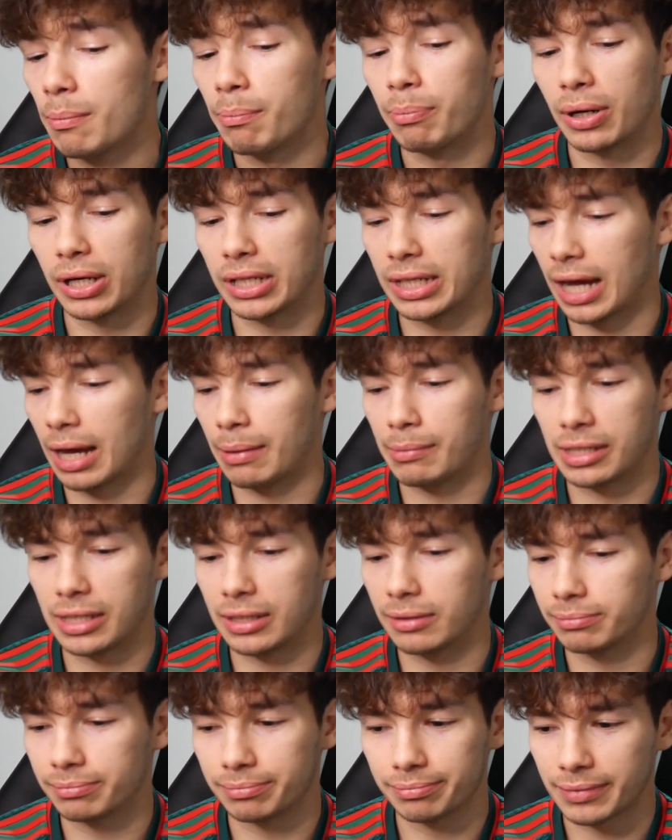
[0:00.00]
But I
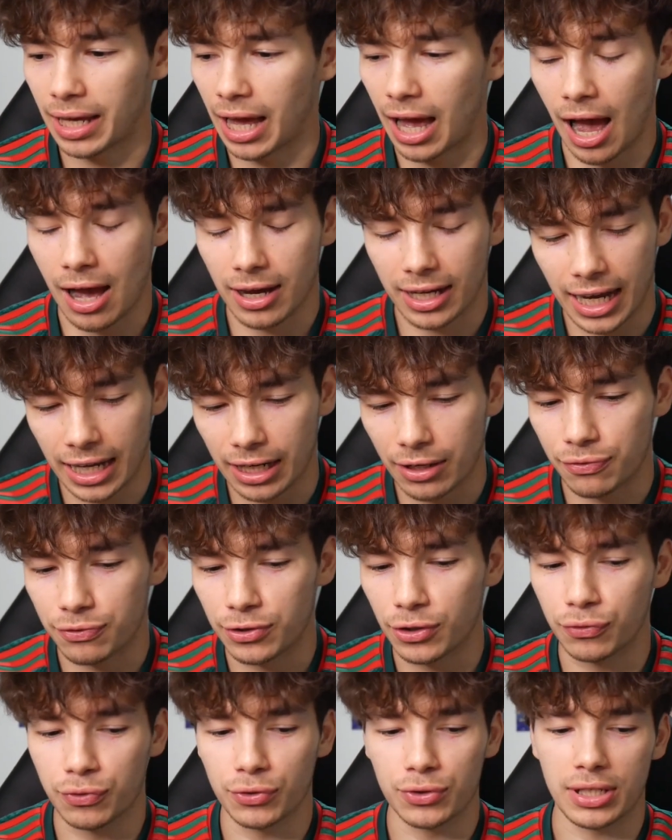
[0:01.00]
mean, I kind of
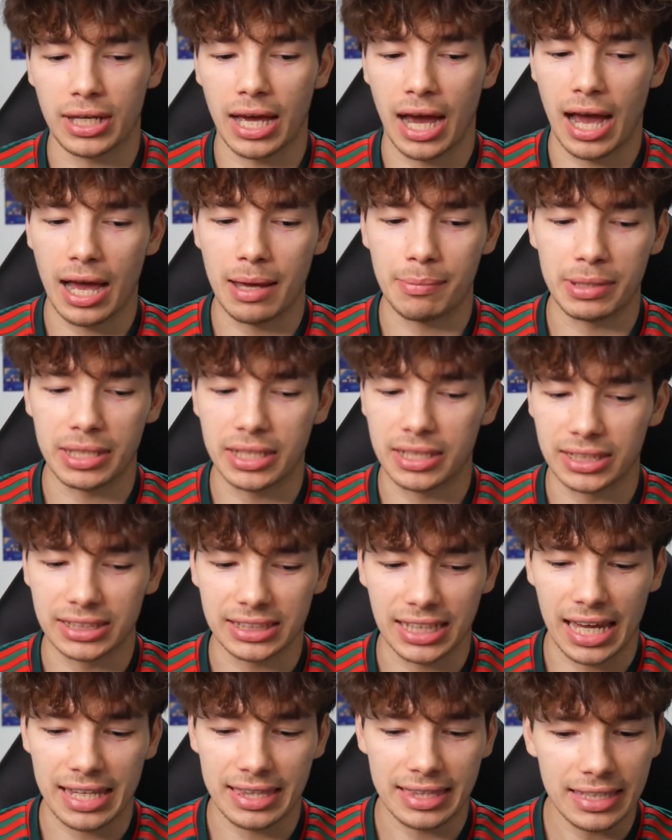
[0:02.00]
feel for the guy
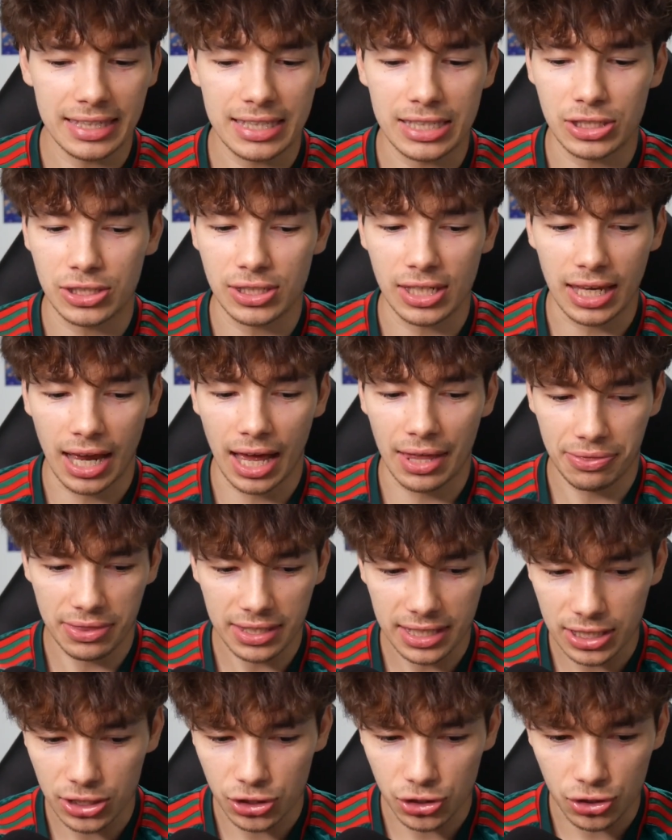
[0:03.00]
because I think he's
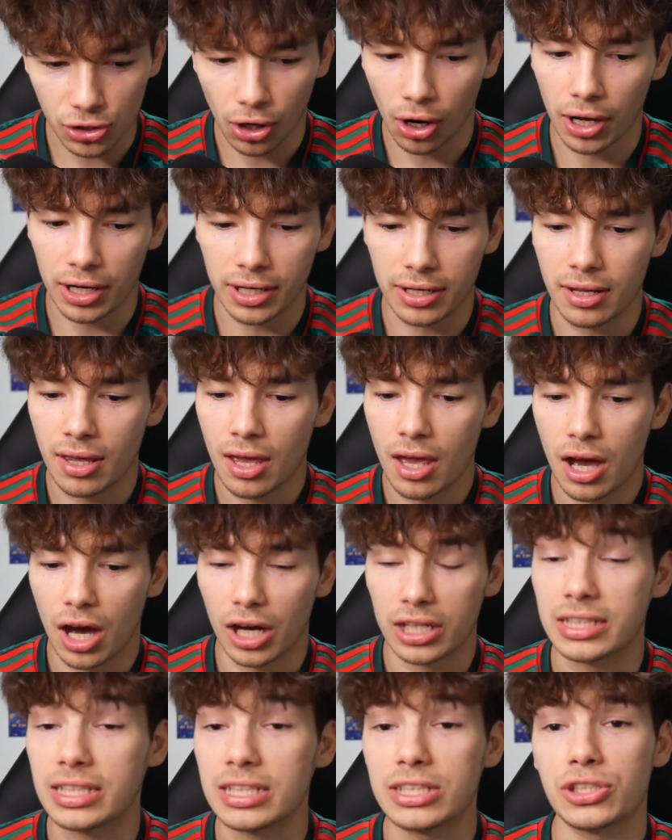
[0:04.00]
done
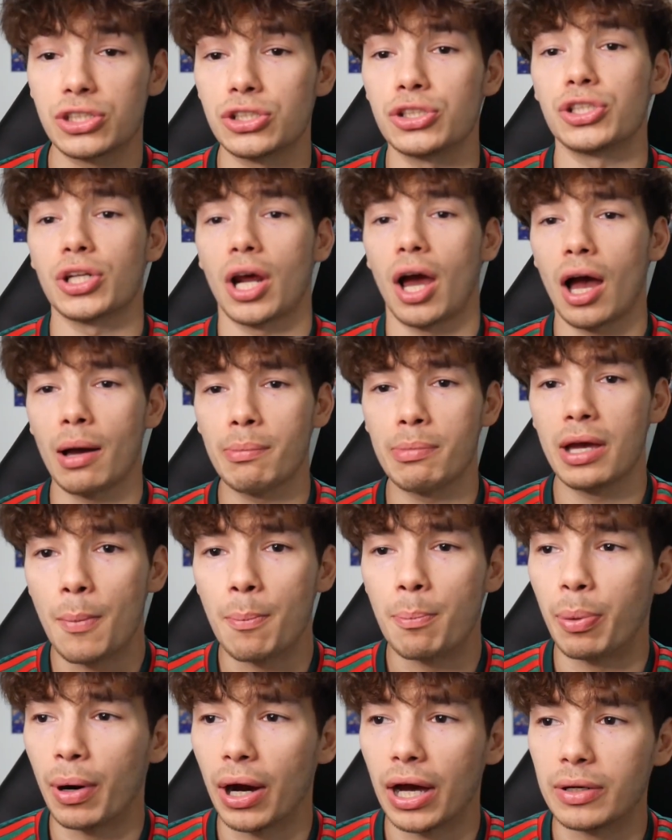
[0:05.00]
a decent job,
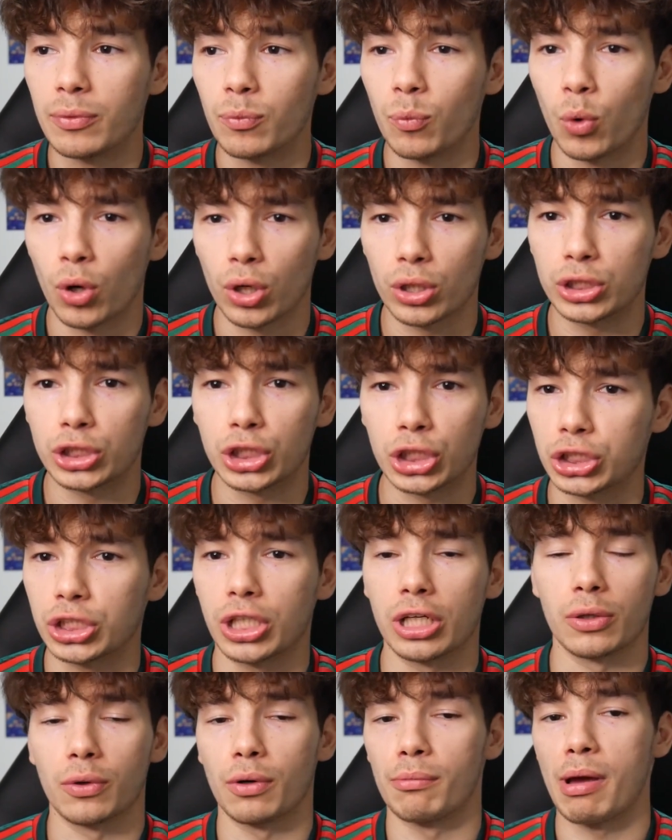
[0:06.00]
but we're just
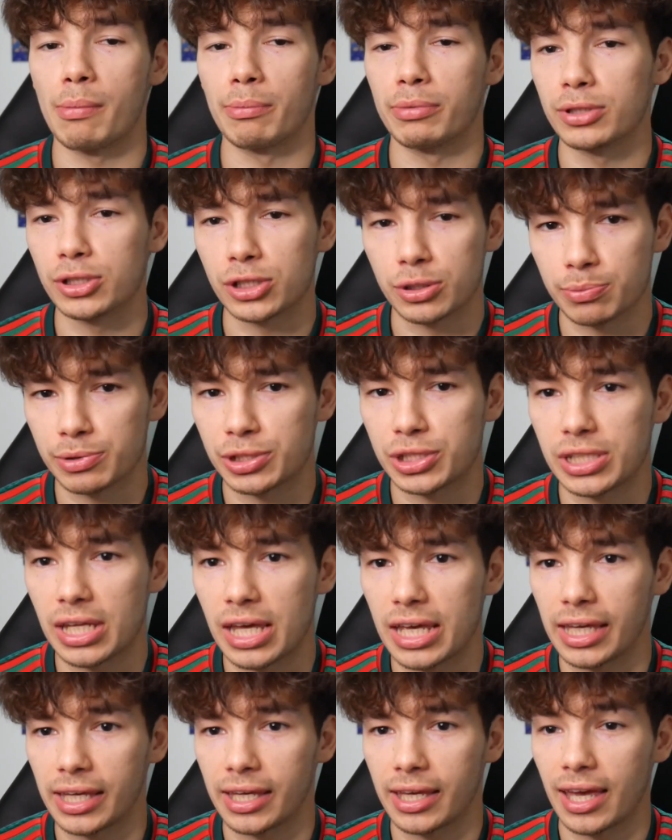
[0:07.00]
gonna remember this
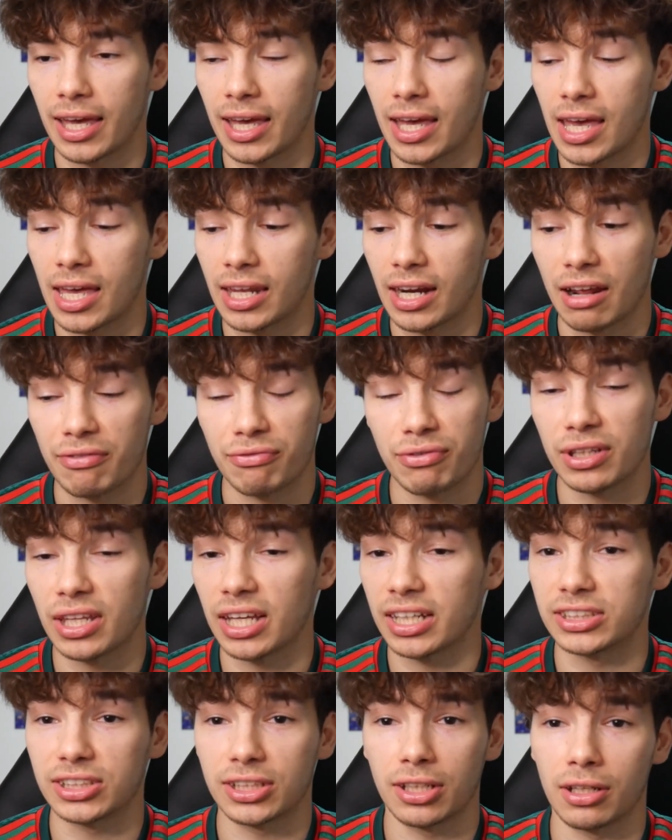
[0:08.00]
mistake, and I feel
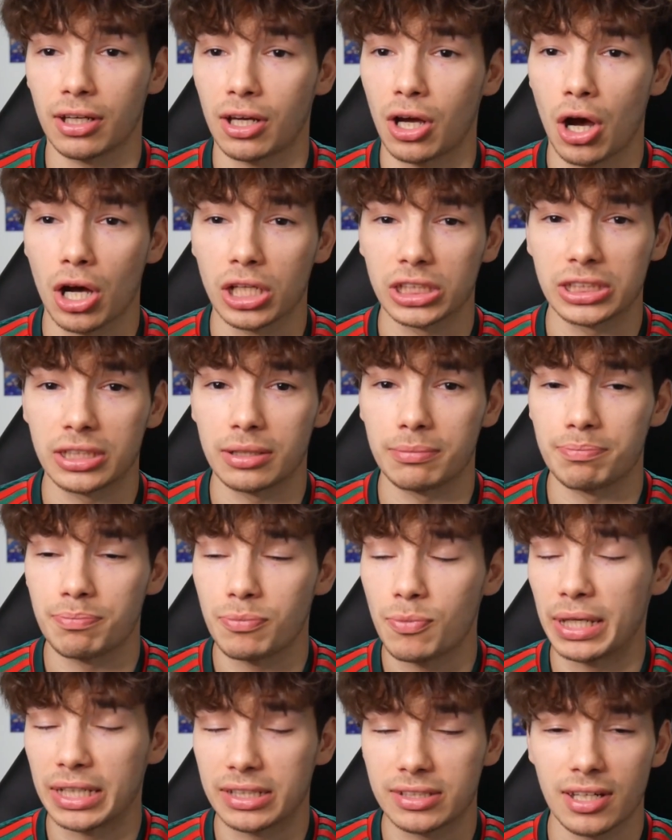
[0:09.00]
like it's gonna cost him
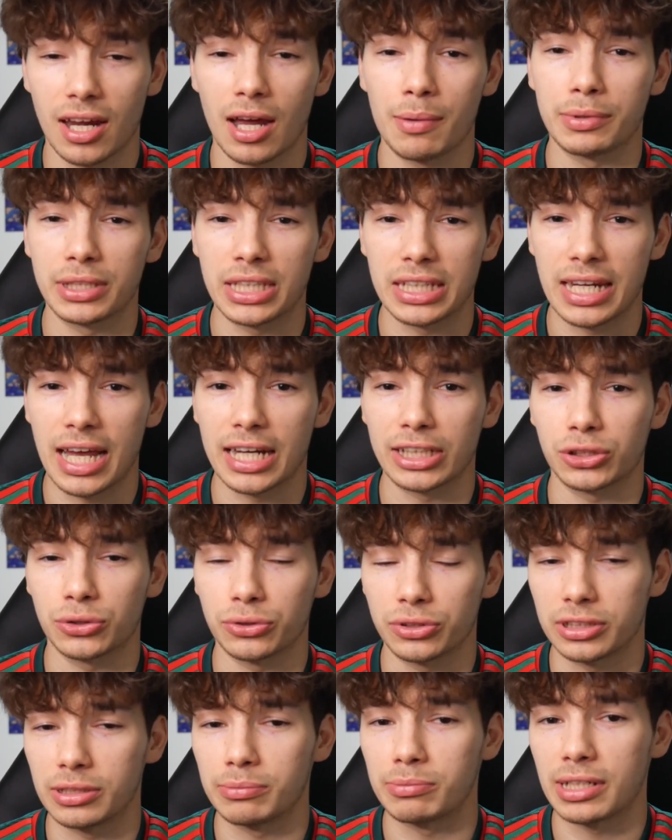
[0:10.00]
big time with the
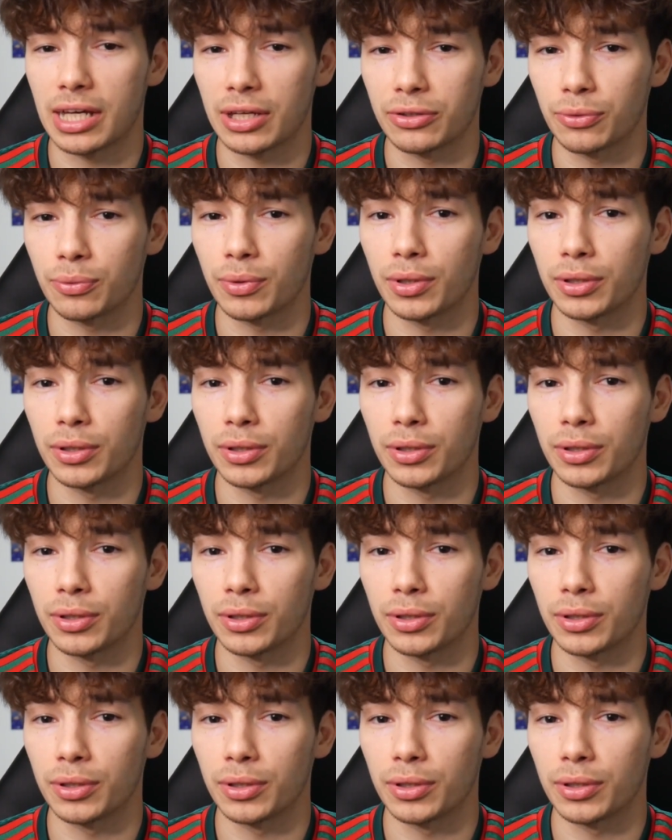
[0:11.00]
national team down the